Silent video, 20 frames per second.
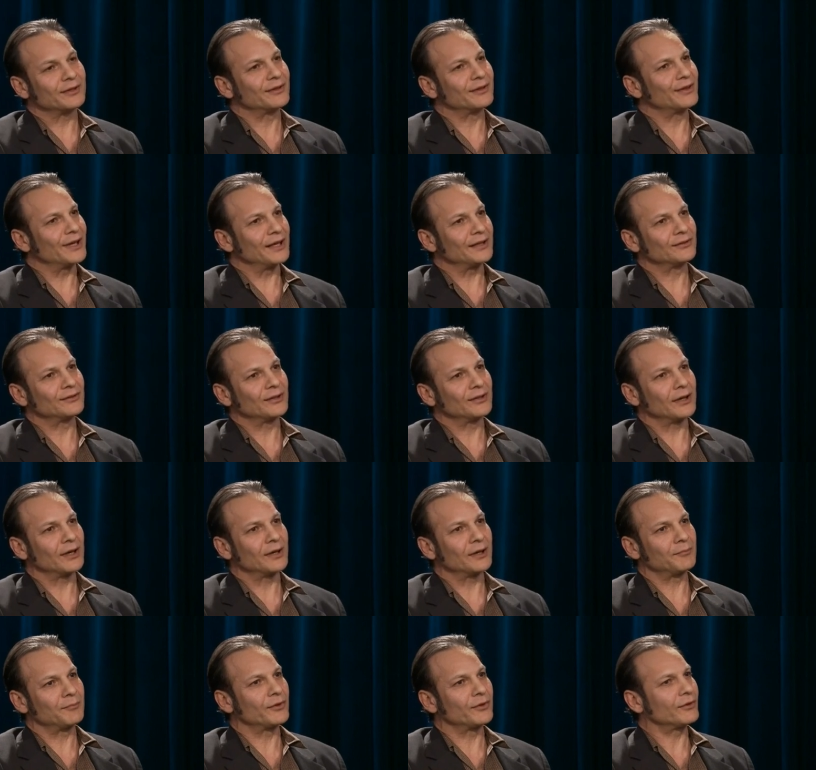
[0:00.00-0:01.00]
that
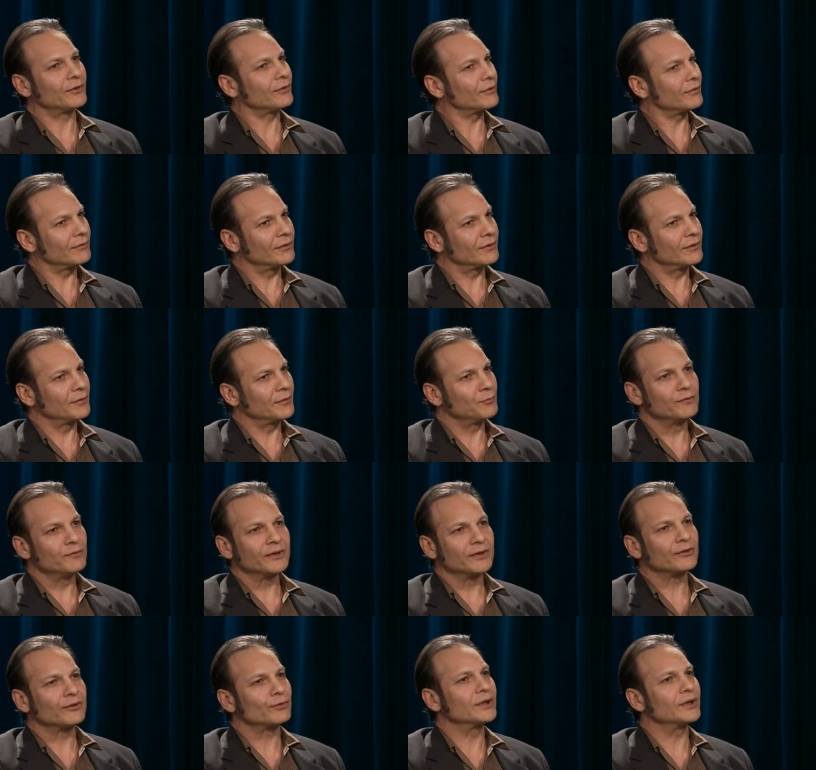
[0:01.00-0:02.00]
the movie
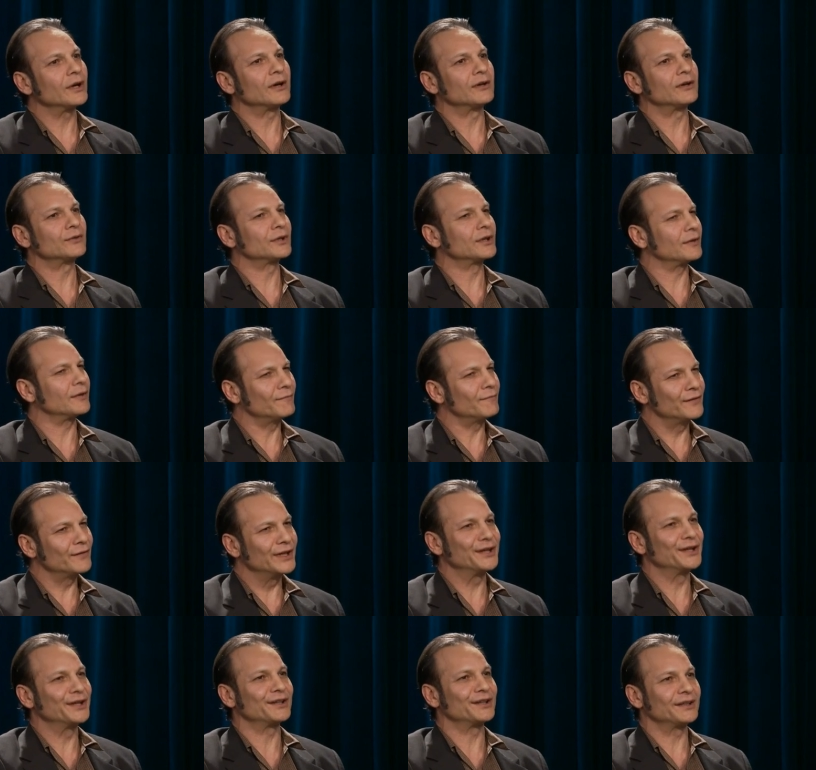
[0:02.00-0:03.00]
300
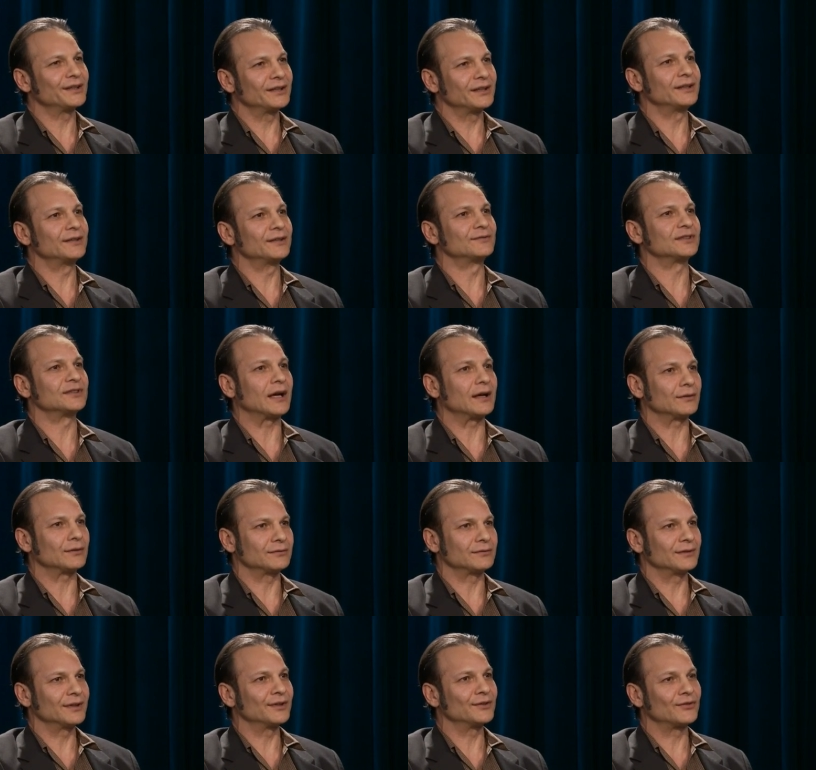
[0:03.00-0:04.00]
conveniently leaves out,
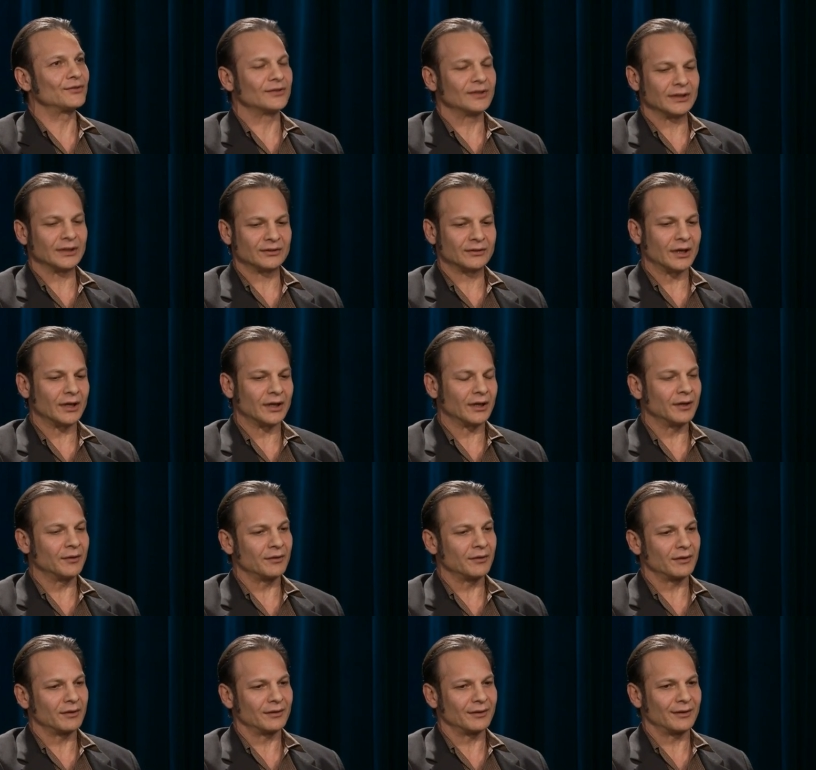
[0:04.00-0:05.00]
is that
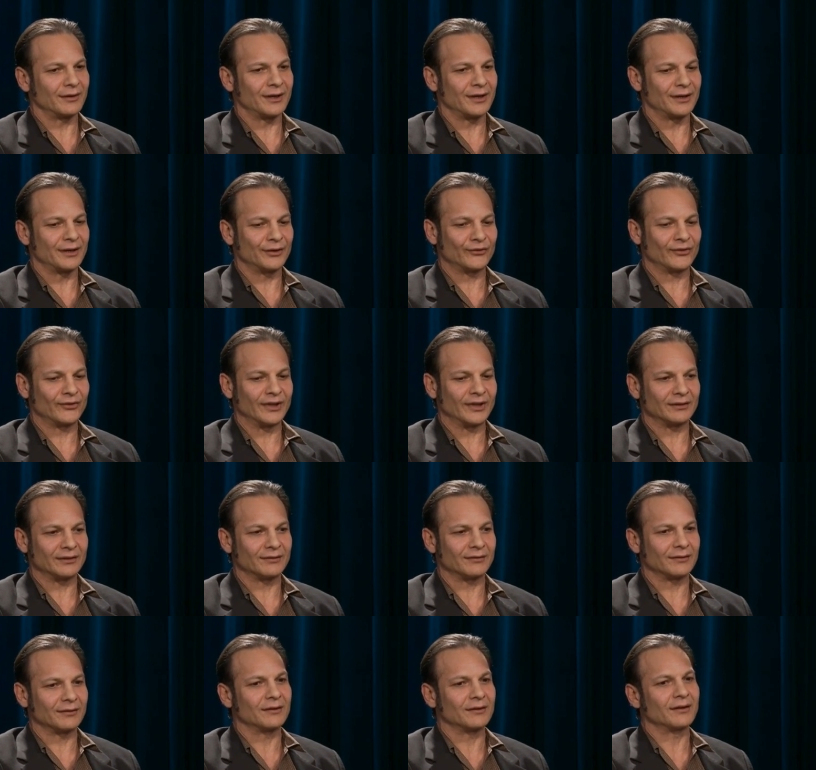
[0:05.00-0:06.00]

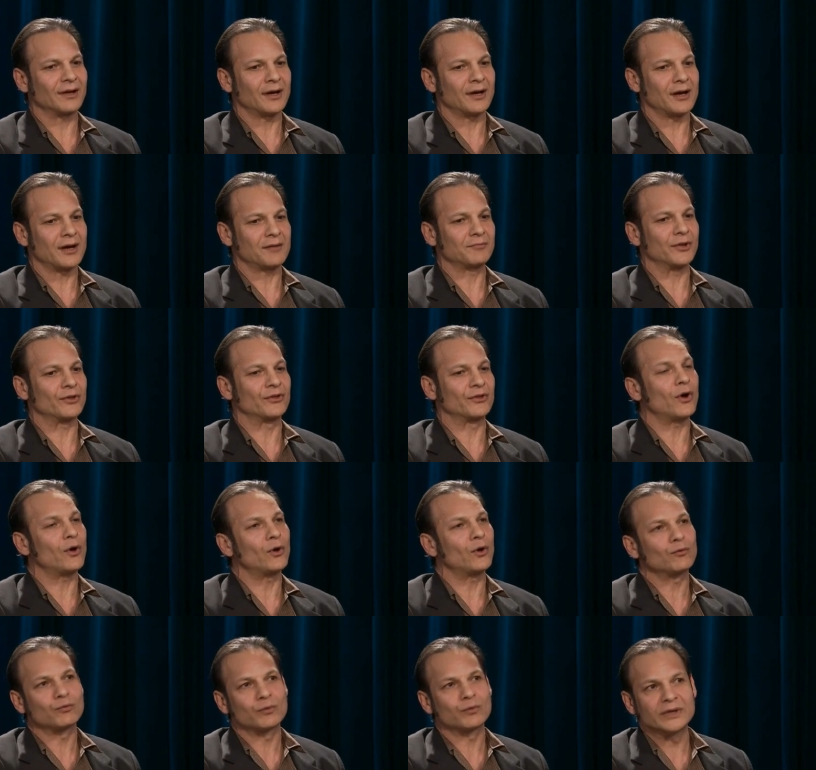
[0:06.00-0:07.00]
the
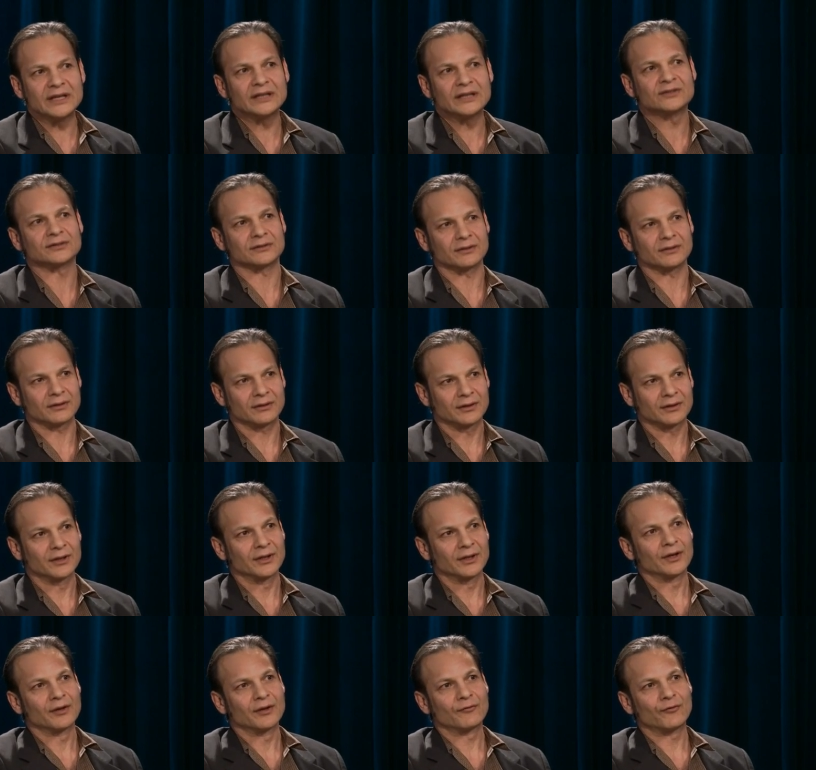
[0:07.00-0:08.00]
whole reason
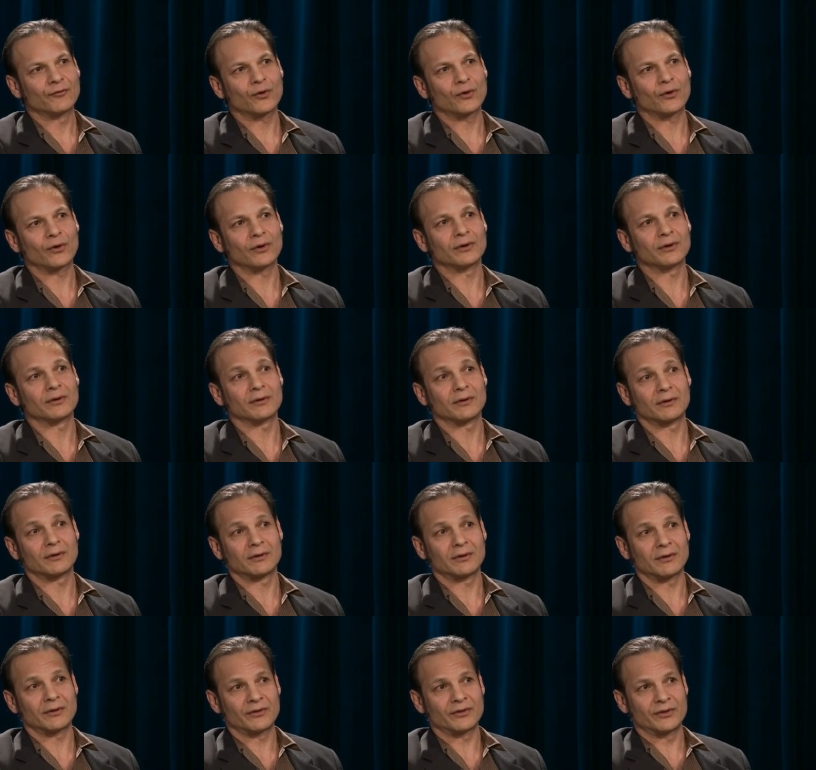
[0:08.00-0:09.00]
for
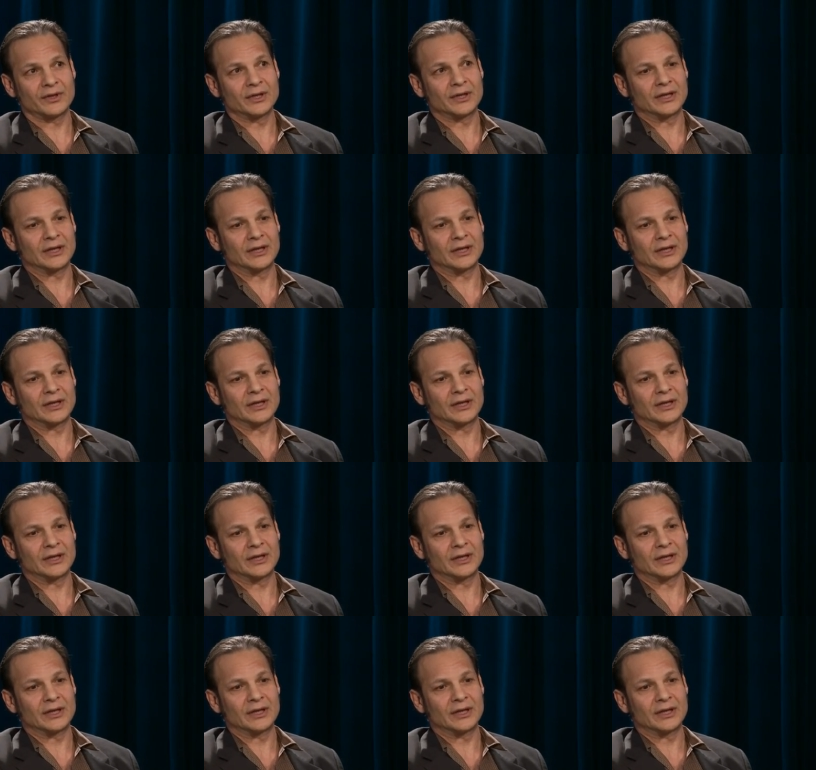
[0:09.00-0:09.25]
the